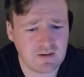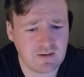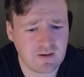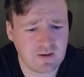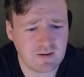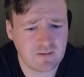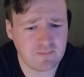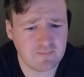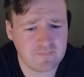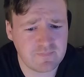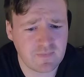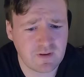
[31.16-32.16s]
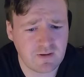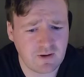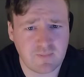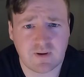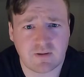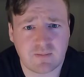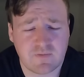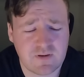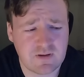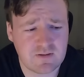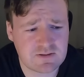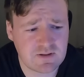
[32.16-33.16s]
on my rugby
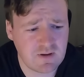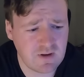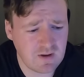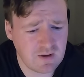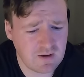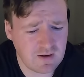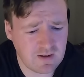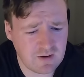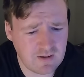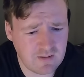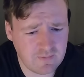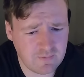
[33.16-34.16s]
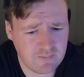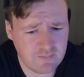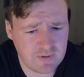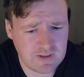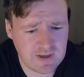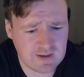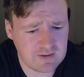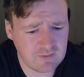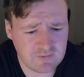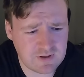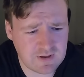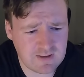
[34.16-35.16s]
videos. I
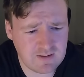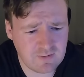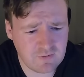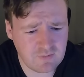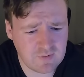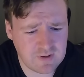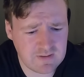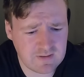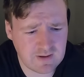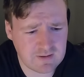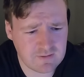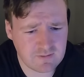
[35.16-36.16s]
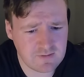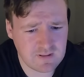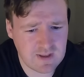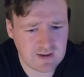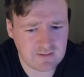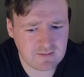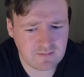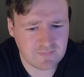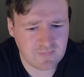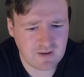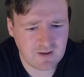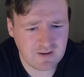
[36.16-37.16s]
don't think I know anything other than that.
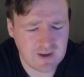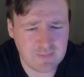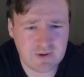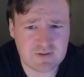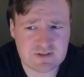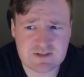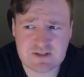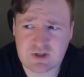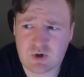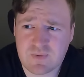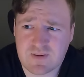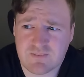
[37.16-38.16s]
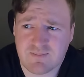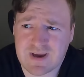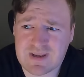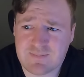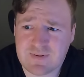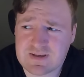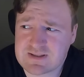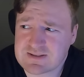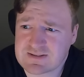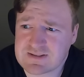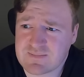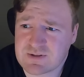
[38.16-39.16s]
I'm going to assume it might be
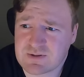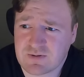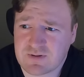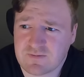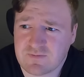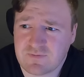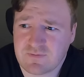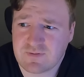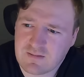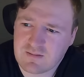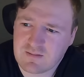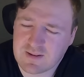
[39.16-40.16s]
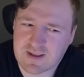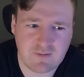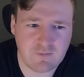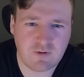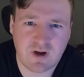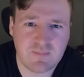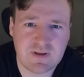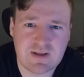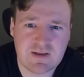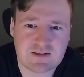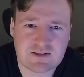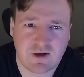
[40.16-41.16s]
some sort of like a
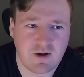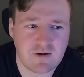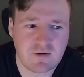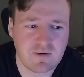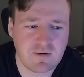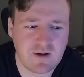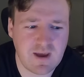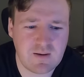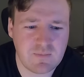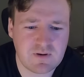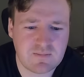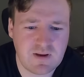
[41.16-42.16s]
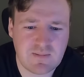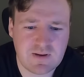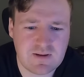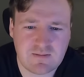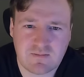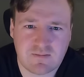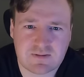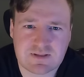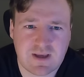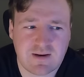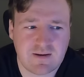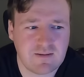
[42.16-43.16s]
rugby soccer hybrid, maybe is
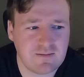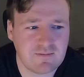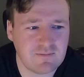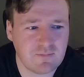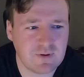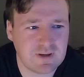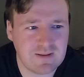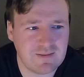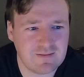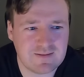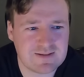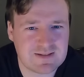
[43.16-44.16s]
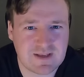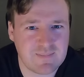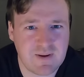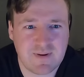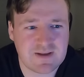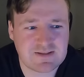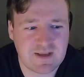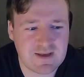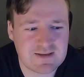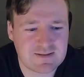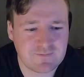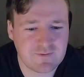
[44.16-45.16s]
kind of what is like my best
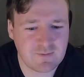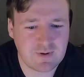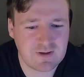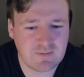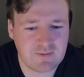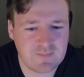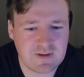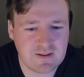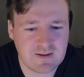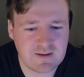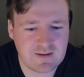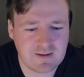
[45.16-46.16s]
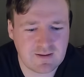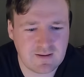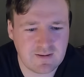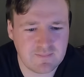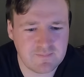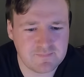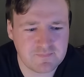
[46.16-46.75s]
guess for what it would be like. I